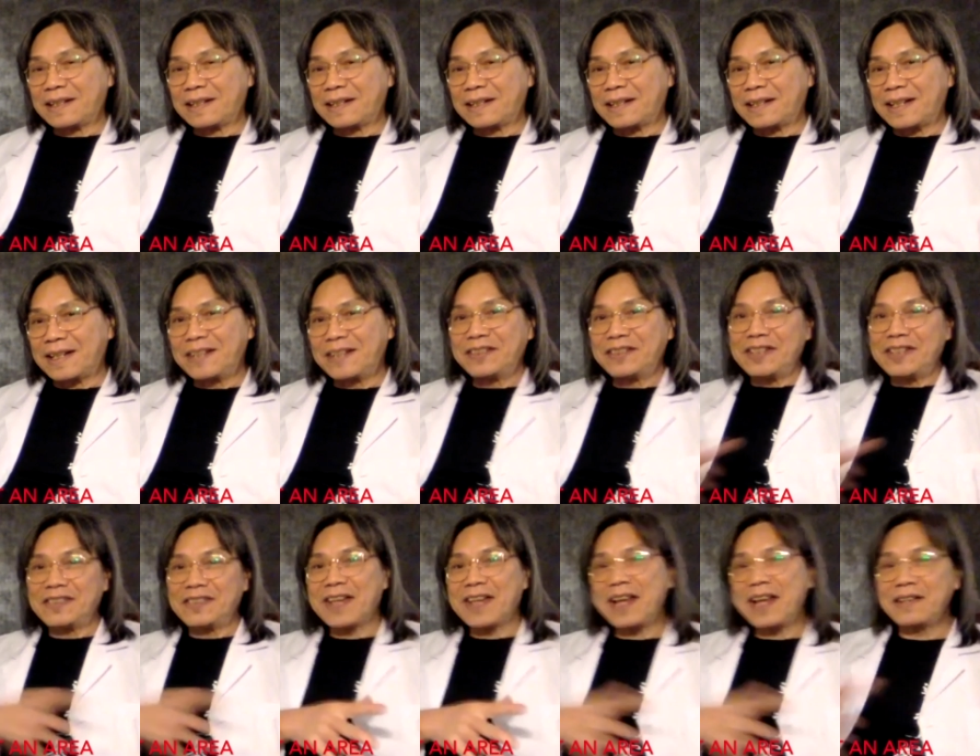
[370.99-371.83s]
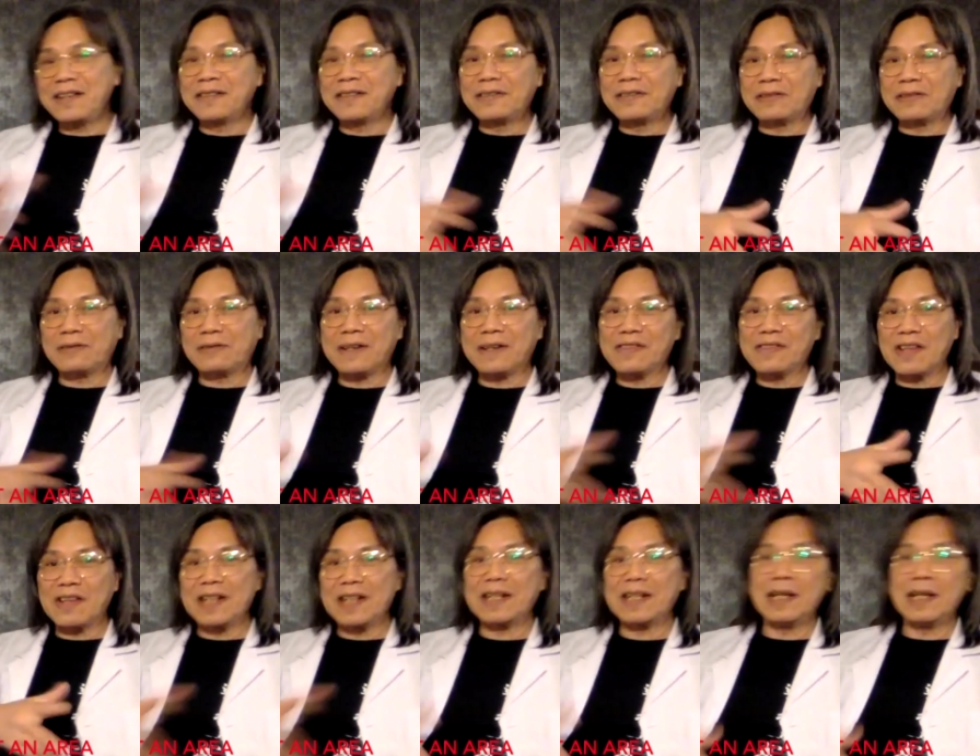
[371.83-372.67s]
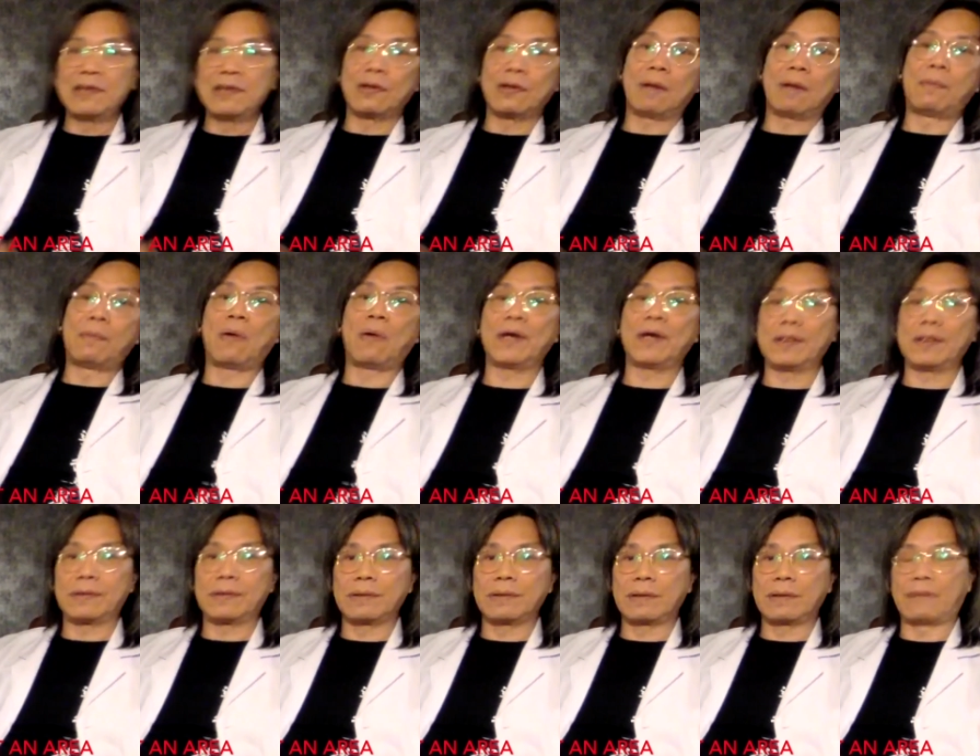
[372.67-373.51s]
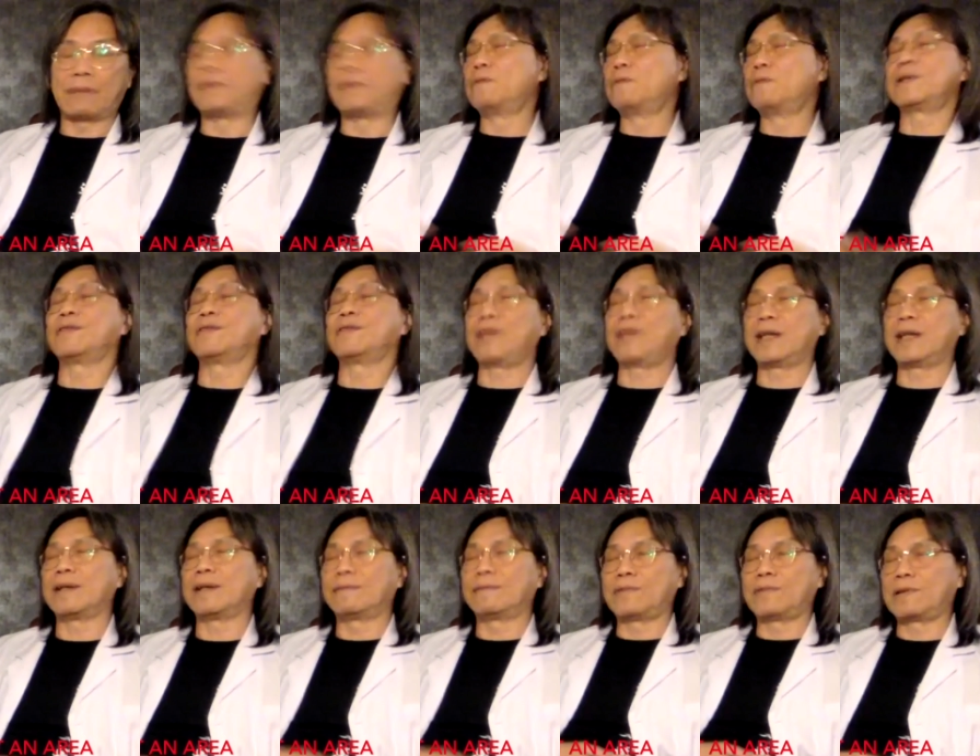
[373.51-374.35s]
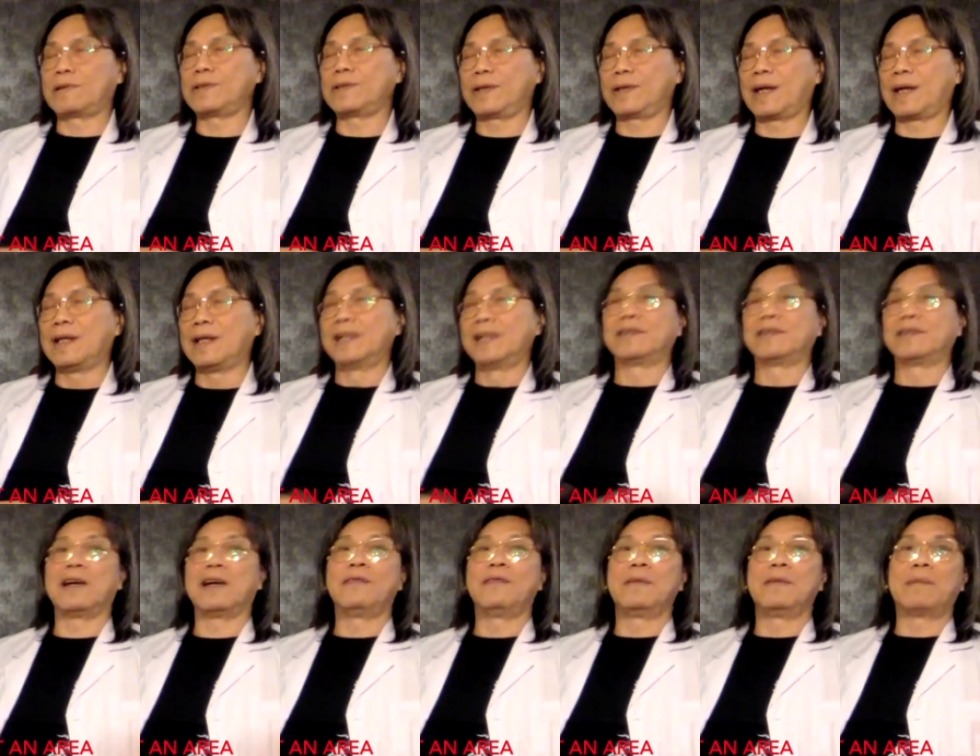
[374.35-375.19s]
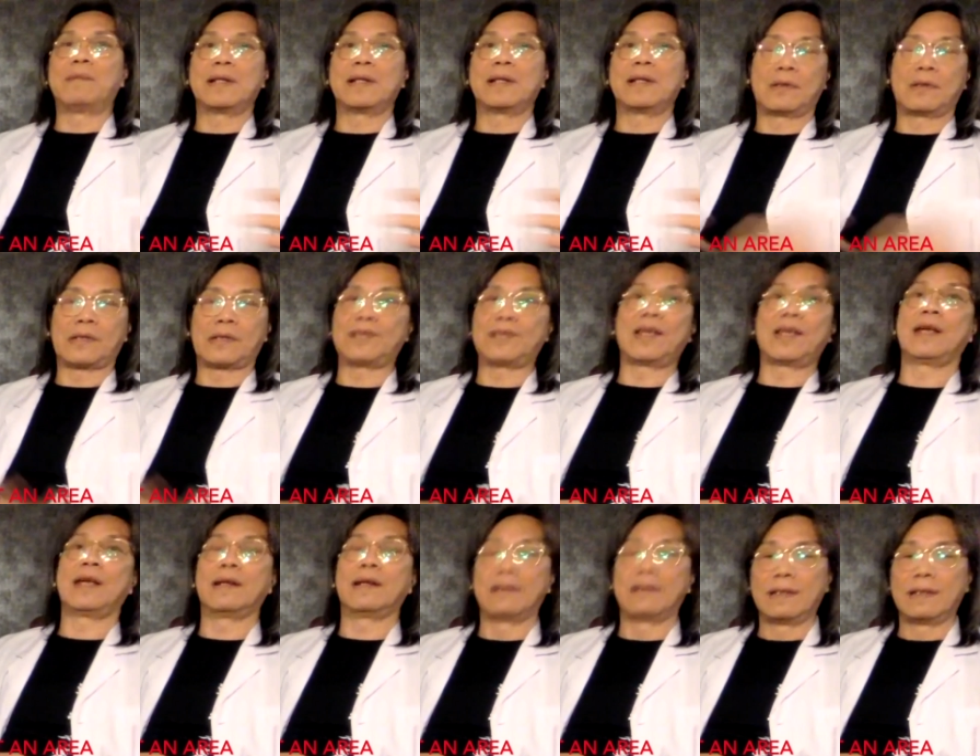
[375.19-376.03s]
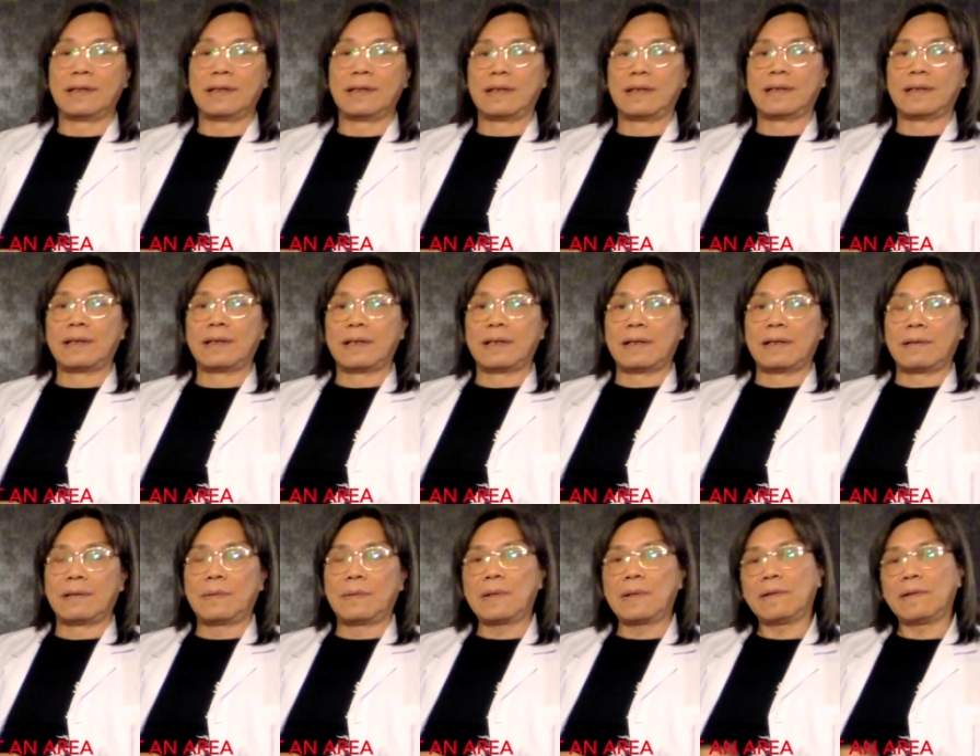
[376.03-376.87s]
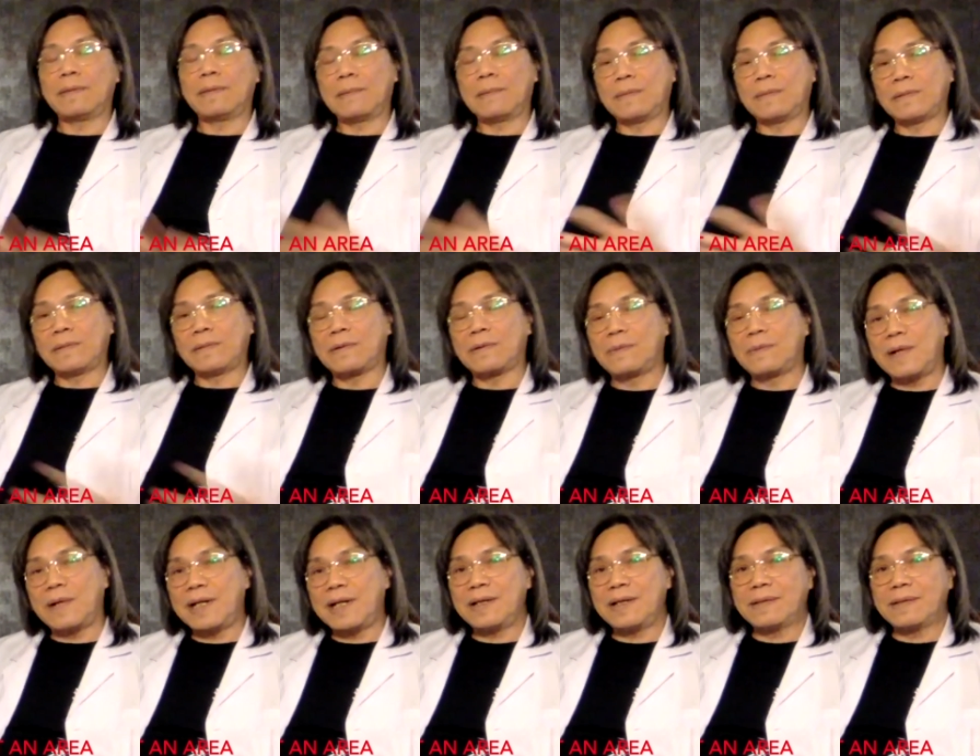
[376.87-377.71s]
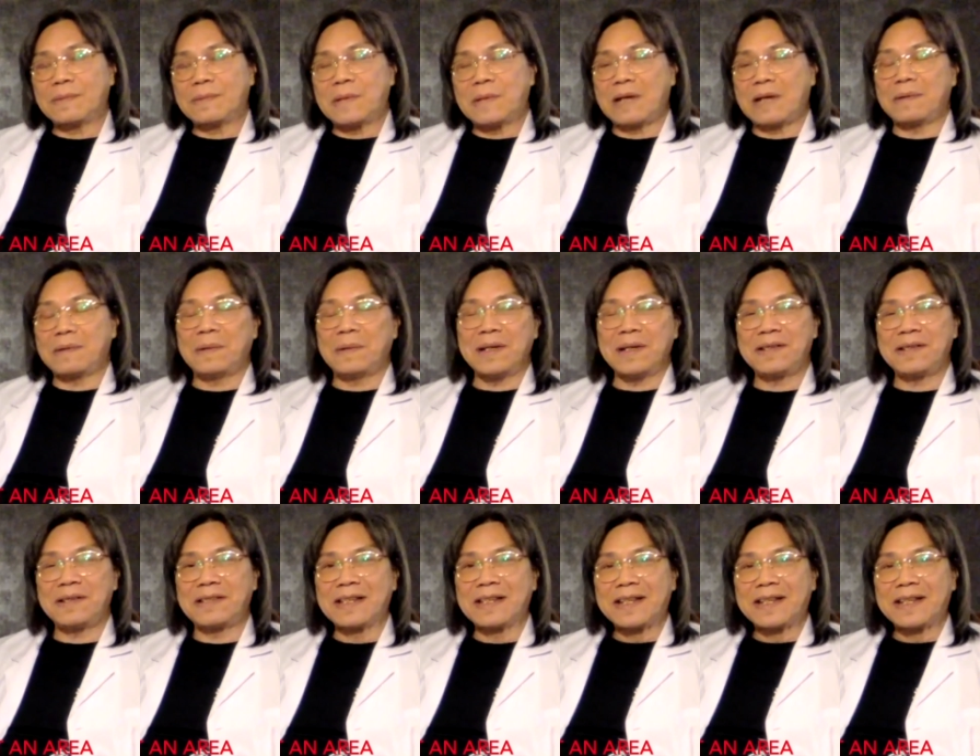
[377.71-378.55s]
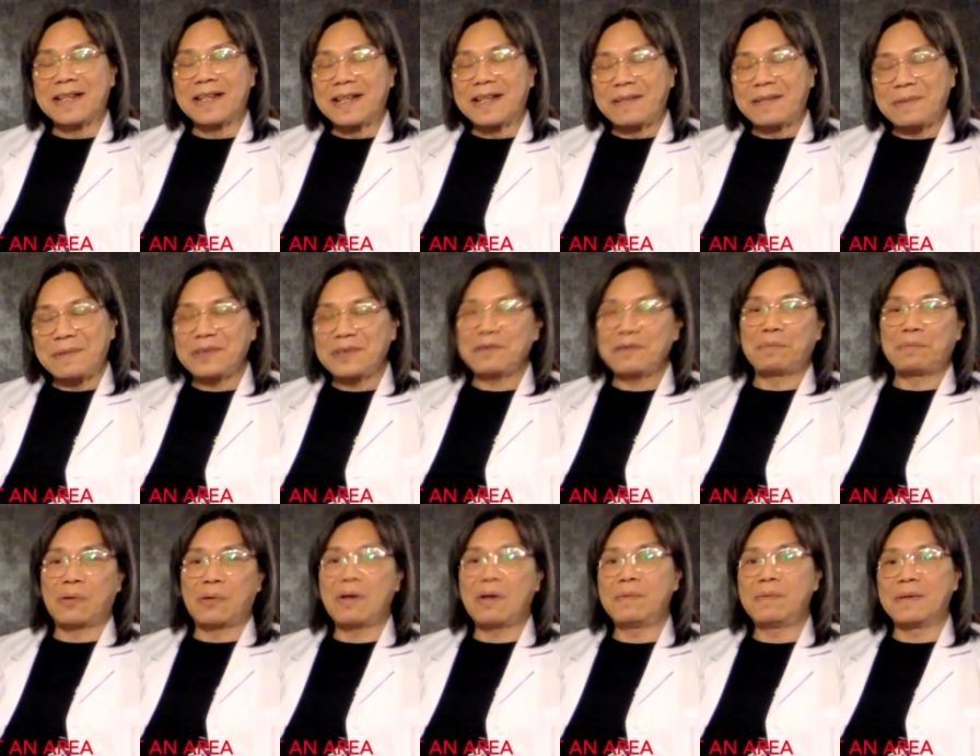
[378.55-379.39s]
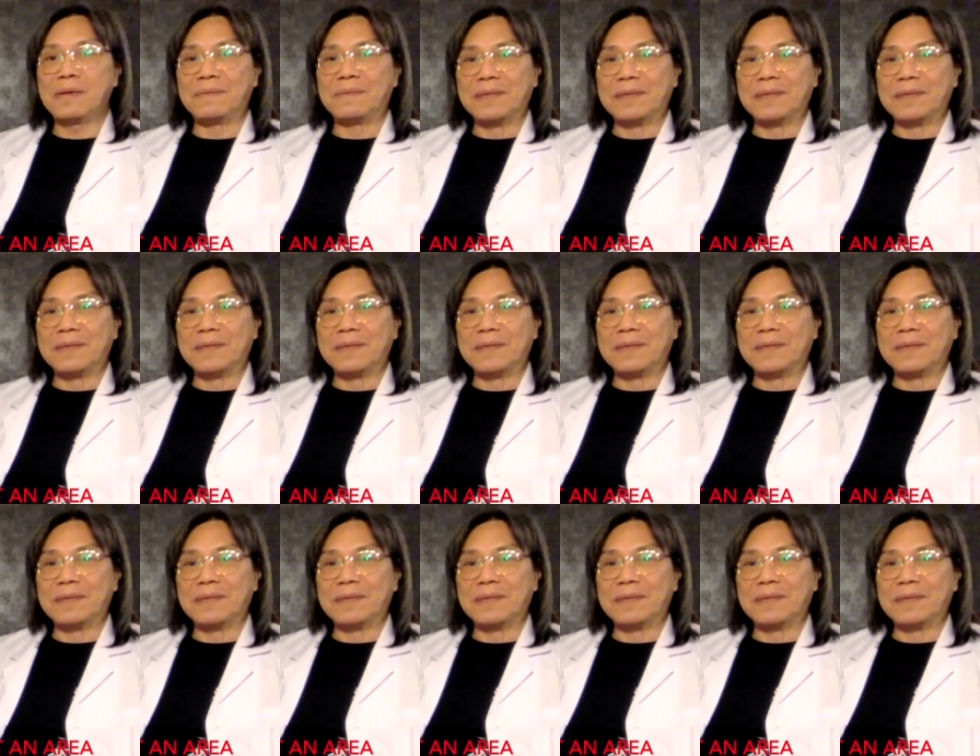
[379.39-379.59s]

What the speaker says: And the descendants translate it into a point, a focus here, so everybody focus here. Well, so where's the problem?